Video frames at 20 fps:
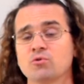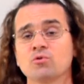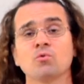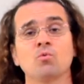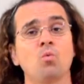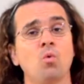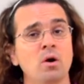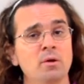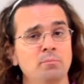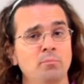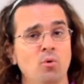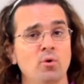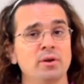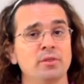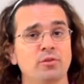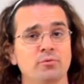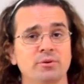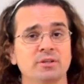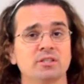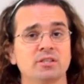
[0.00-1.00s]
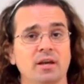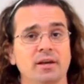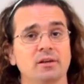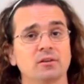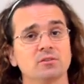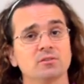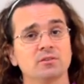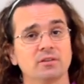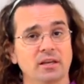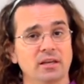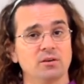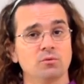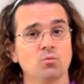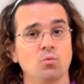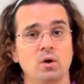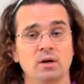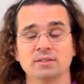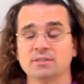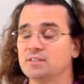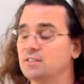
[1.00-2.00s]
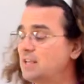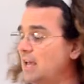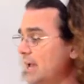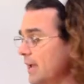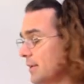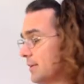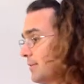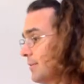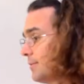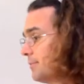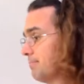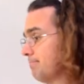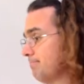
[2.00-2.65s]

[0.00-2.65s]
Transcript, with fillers: through 1.3 cycles in one second.